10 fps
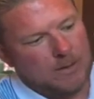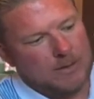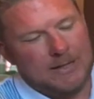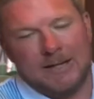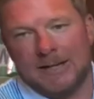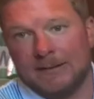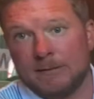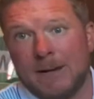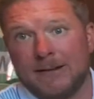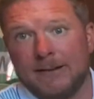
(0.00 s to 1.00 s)
It's a
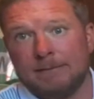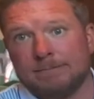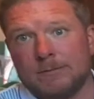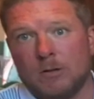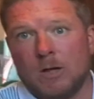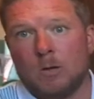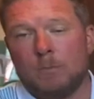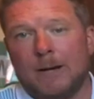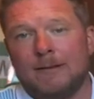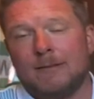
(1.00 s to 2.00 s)
magnet, so
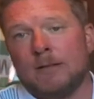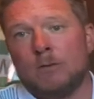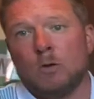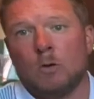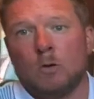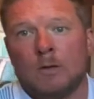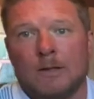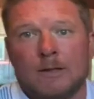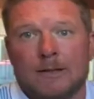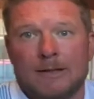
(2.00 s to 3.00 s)
basically if you're
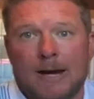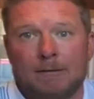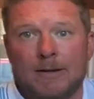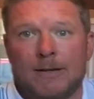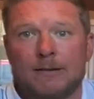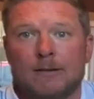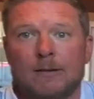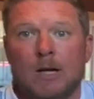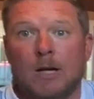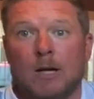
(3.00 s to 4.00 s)
carrying
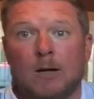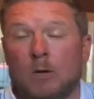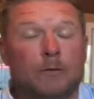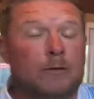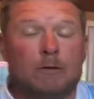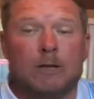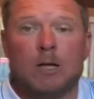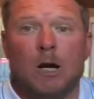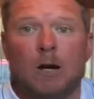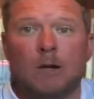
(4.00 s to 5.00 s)
or if you're in a
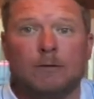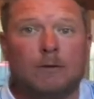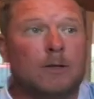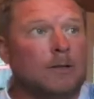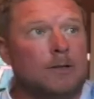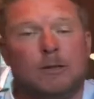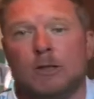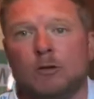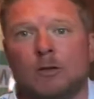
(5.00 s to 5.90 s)
cart, you can just click